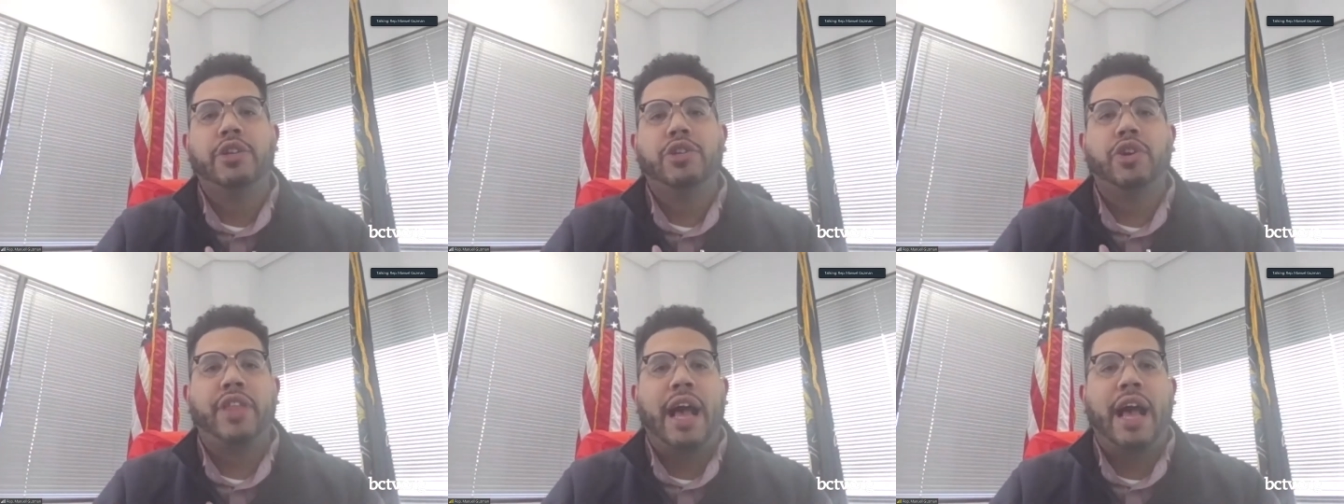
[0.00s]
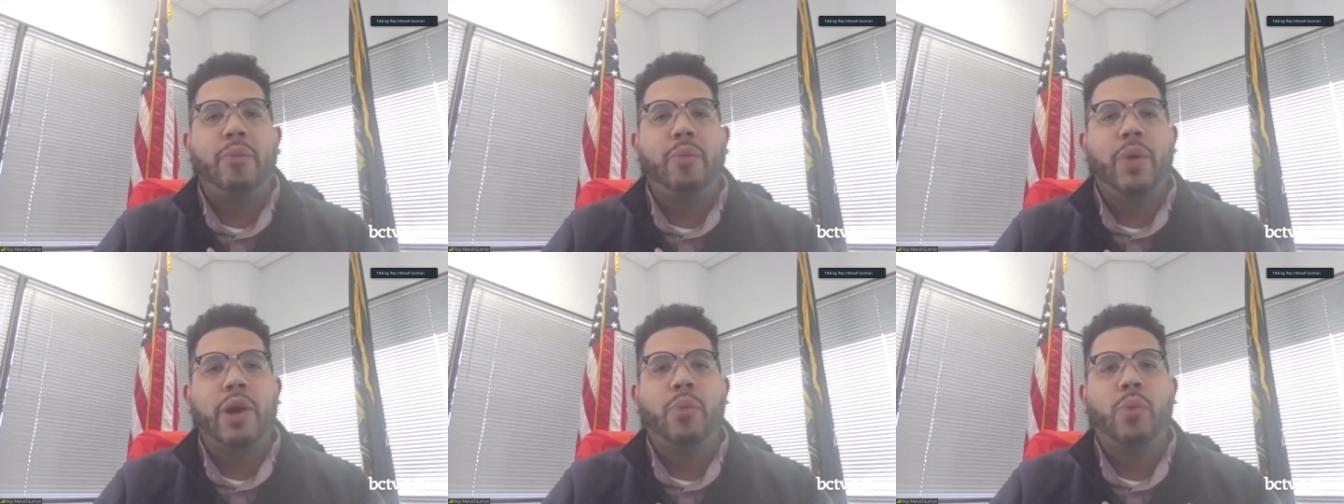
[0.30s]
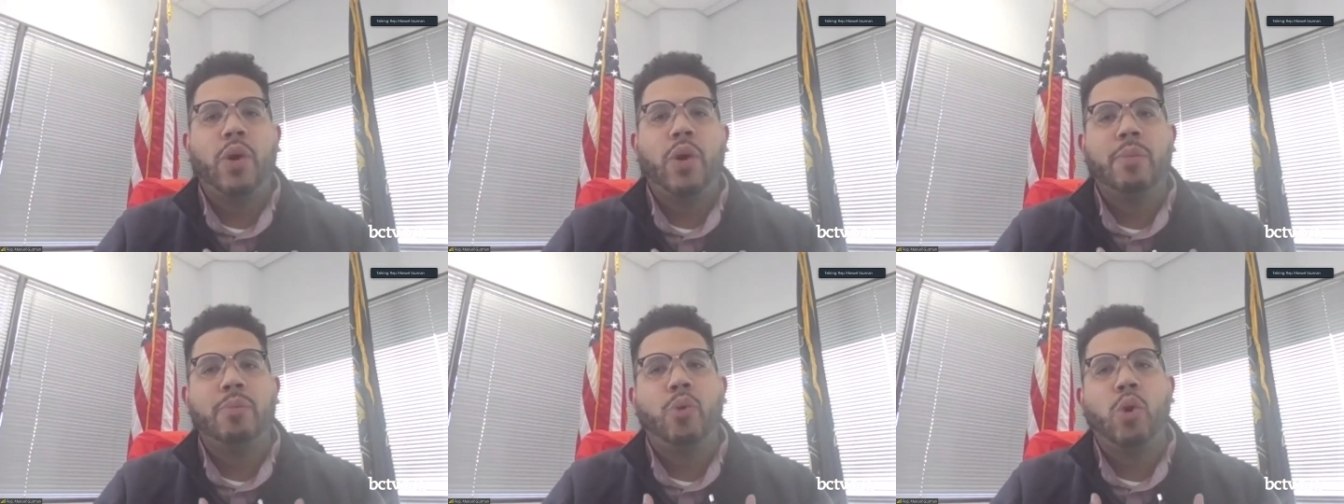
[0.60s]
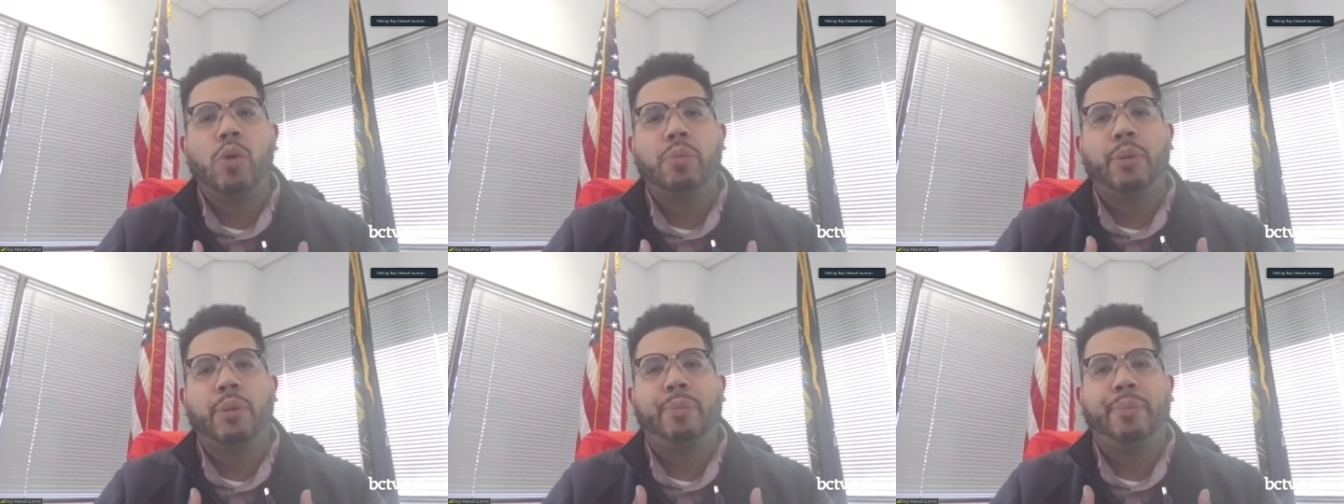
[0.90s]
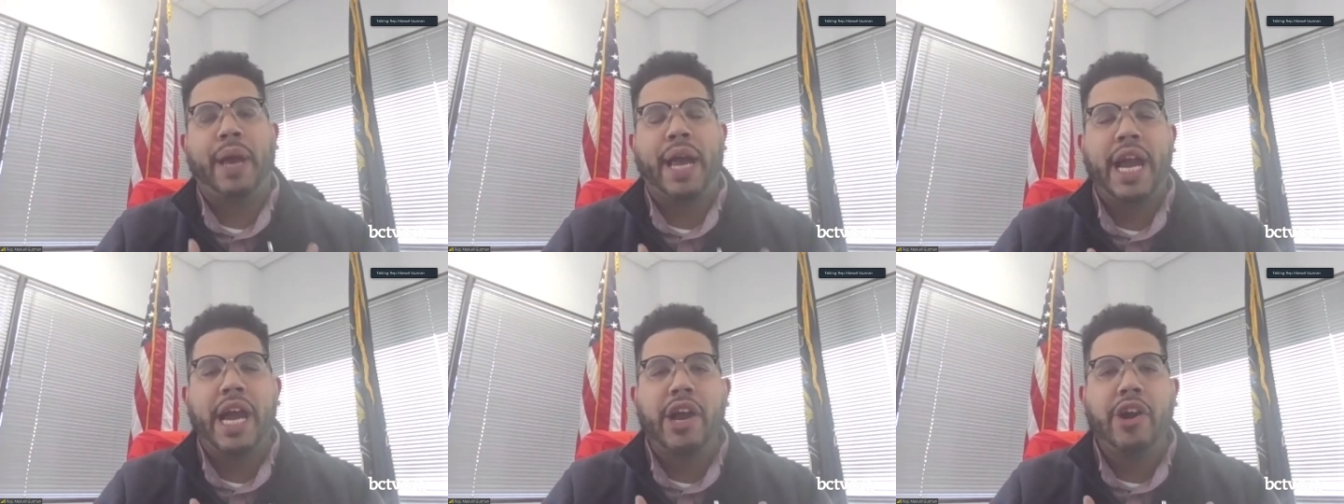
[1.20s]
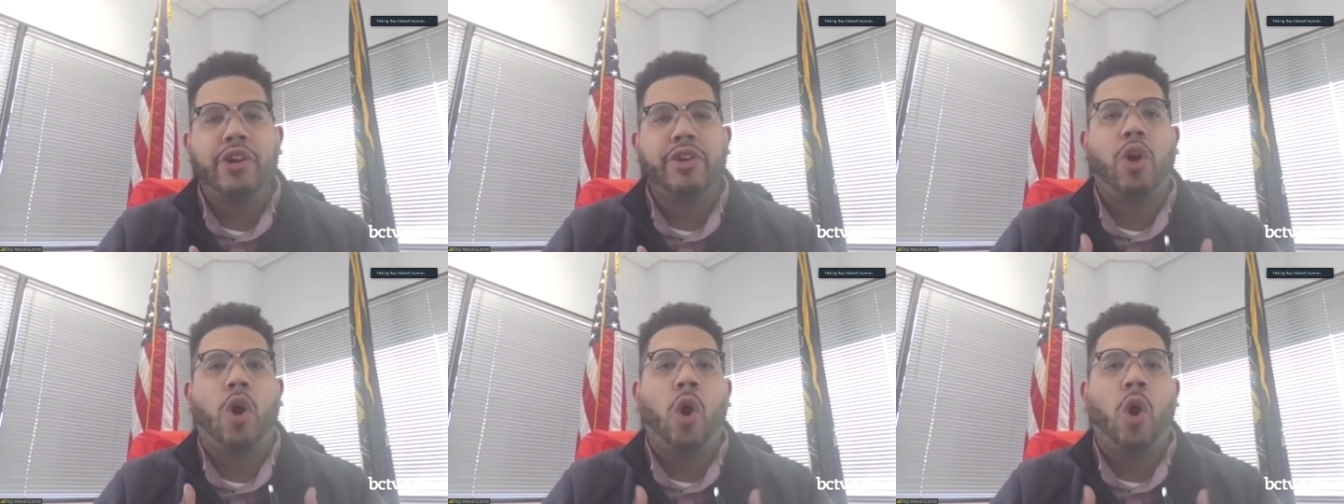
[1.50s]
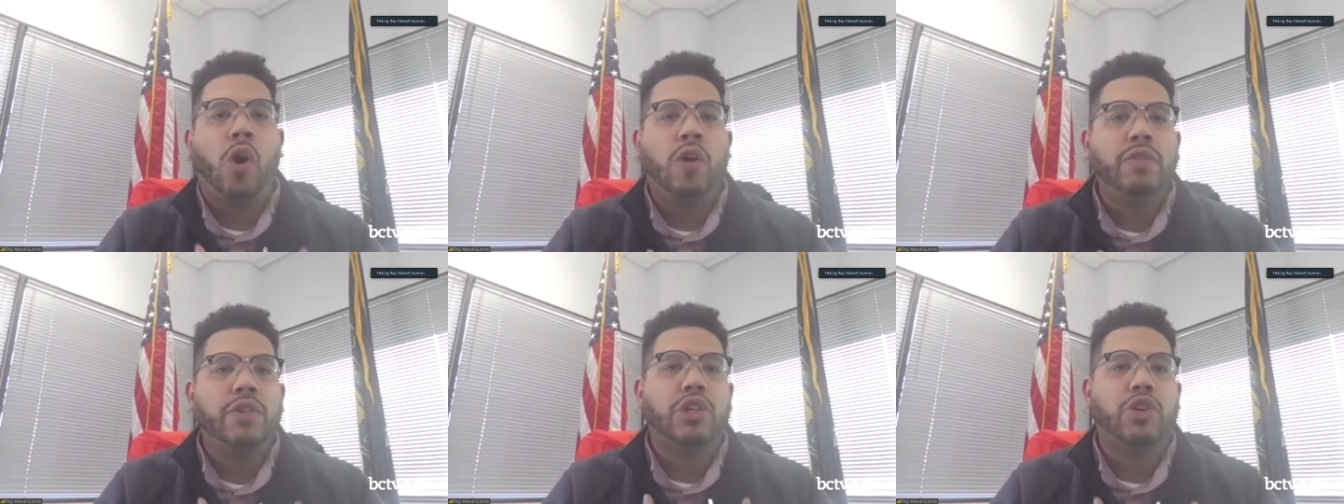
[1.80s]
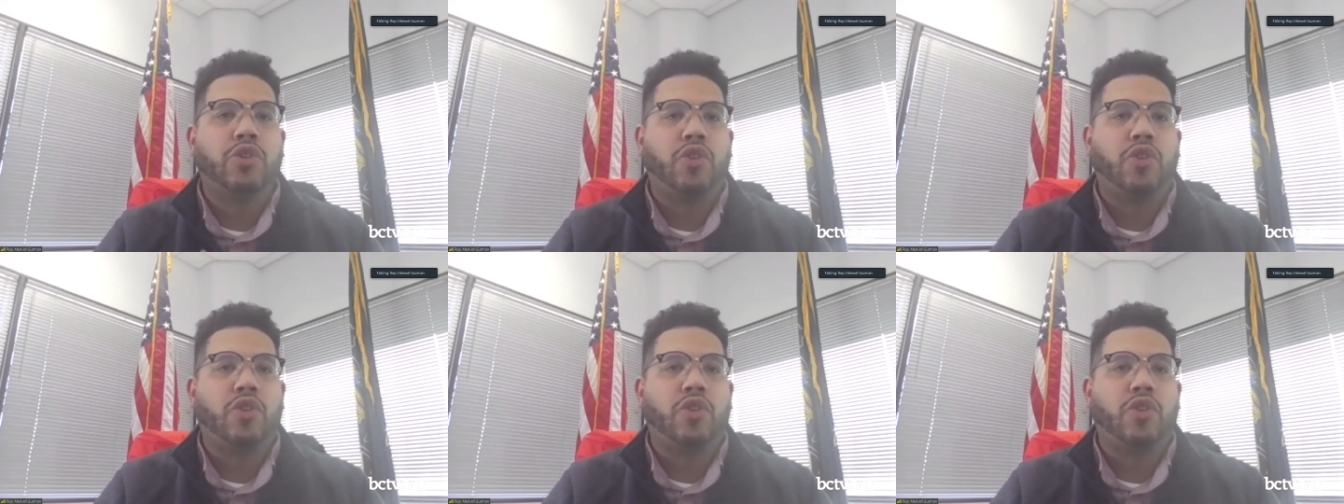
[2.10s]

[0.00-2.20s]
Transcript: So that way we're more prepared on the